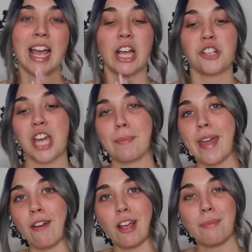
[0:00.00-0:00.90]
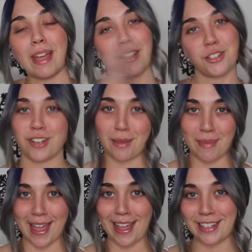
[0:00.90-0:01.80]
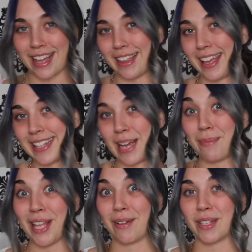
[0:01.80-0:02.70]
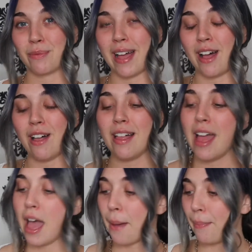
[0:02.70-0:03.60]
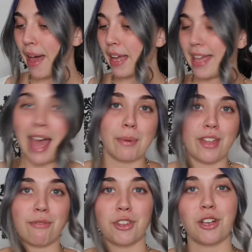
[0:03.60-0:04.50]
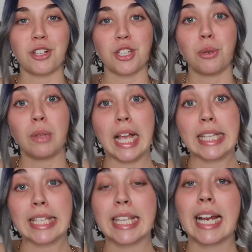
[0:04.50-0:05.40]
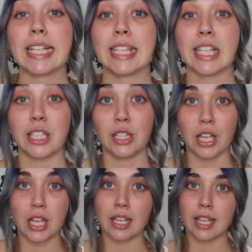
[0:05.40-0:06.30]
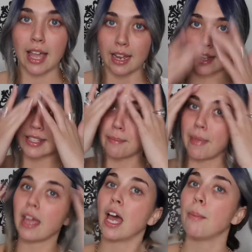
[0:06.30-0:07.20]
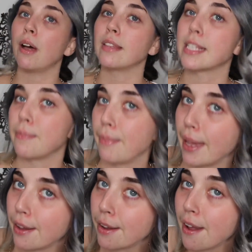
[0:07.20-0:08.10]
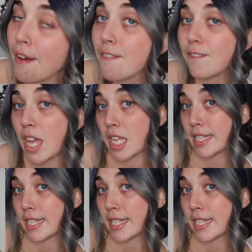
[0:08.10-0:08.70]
Check me out on my Instagram page. I'll link it down below as well. But yeah, without further ado, let's get into this look and get some makeup on this bare face.